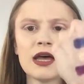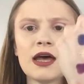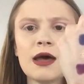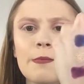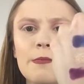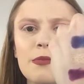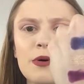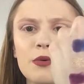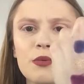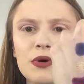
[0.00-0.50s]

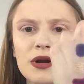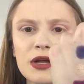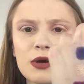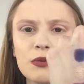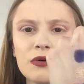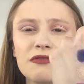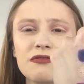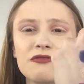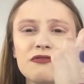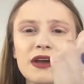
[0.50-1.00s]
but when it
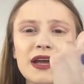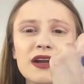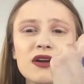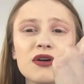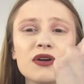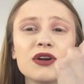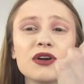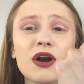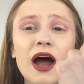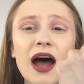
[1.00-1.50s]
would fade on
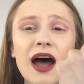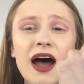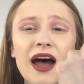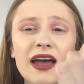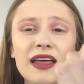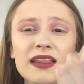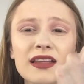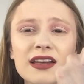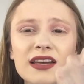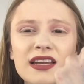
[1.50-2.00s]
your
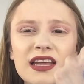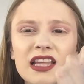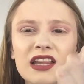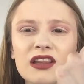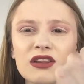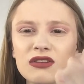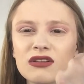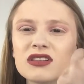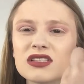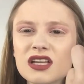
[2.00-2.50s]
eyelid, it
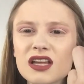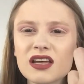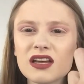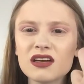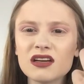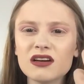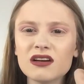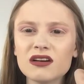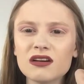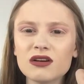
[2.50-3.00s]
looks
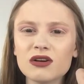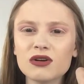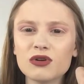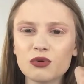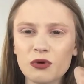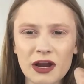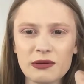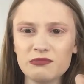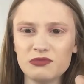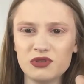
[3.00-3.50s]
like
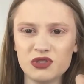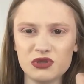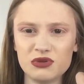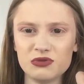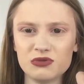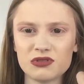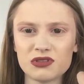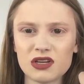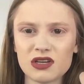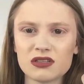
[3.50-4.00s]
grape
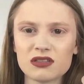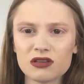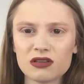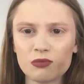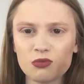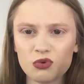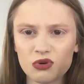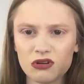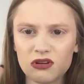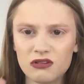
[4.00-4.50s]
juice. Like
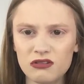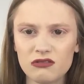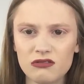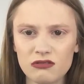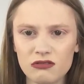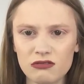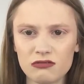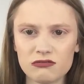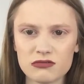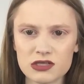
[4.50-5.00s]
someone
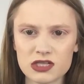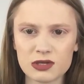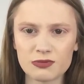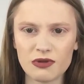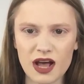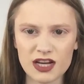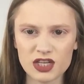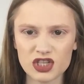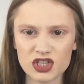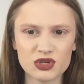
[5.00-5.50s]

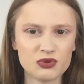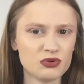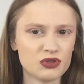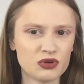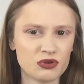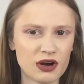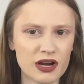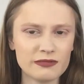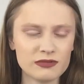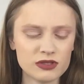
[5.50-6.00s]
splashed you with
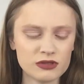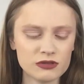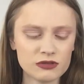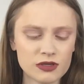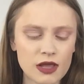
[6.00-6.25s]
grape juice.